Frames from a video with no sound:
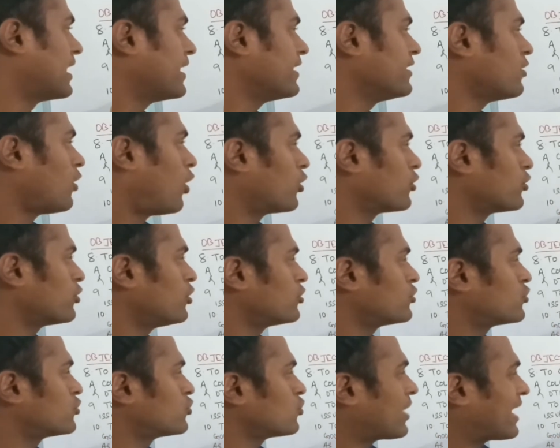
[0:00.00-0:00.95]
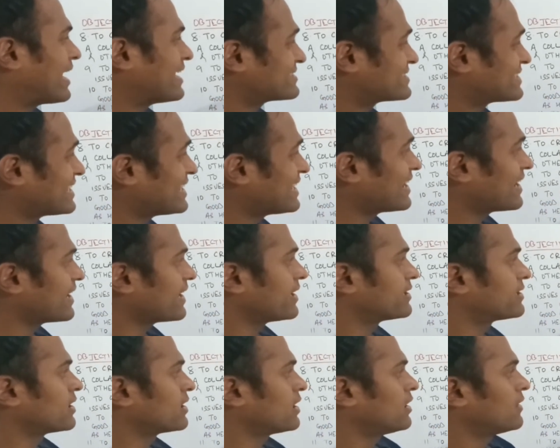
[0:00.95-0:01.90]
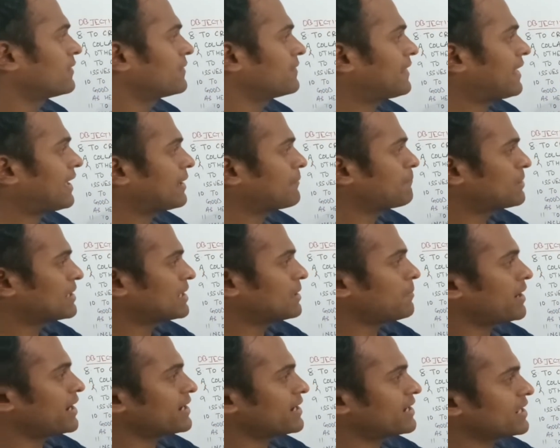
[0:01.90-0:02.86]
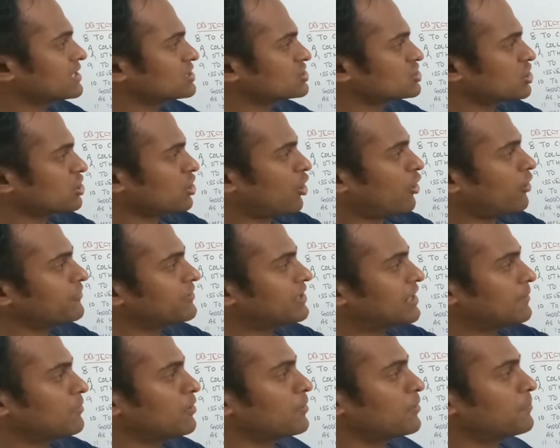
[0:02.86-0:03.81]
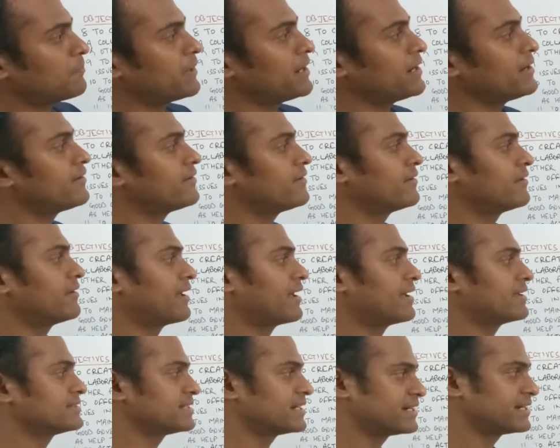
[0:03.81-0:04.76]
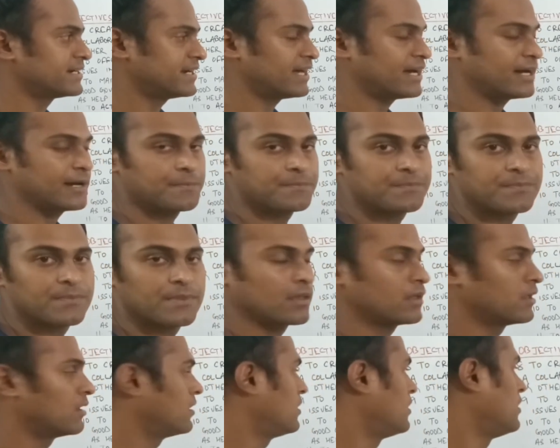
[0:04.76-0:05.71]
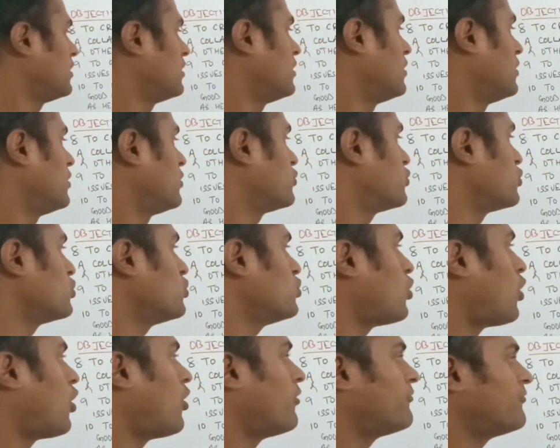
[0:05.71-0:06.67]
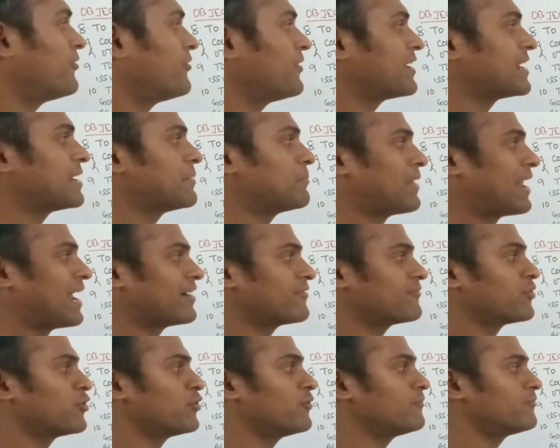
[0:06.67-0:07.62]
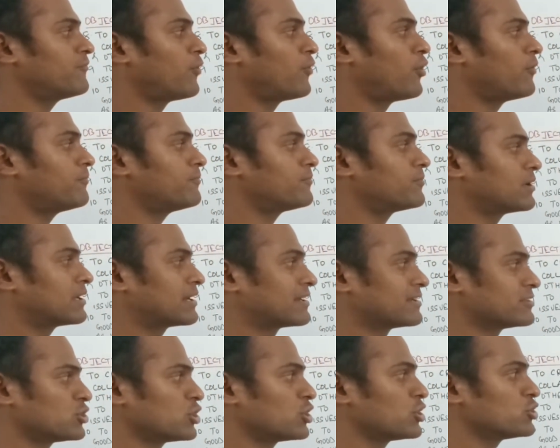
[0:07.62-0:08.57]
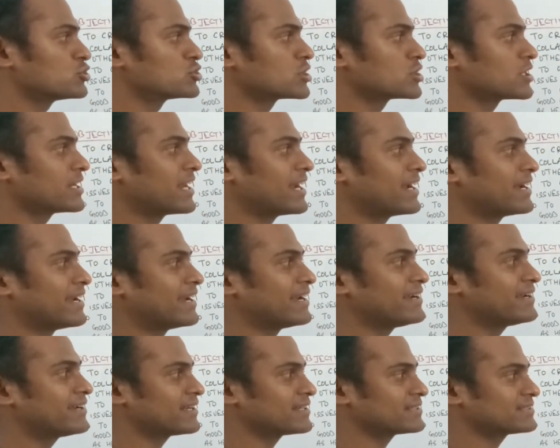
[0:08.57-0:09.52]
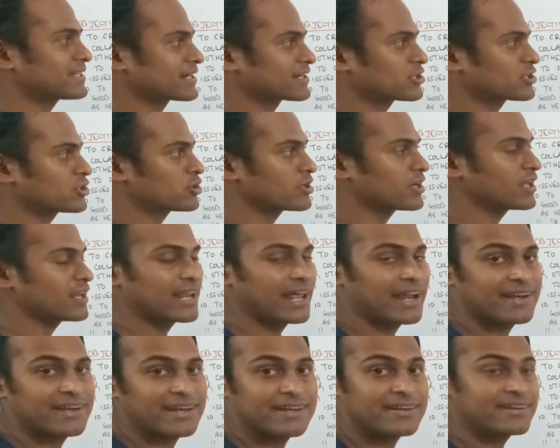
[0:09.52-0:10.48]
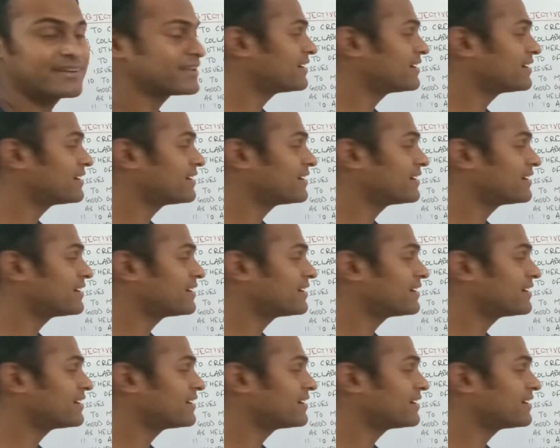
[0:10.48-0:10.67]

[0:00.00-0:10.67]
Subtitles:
in order to accelerate the implementation of development agenda. To offer a platform for resolution and intersectoral and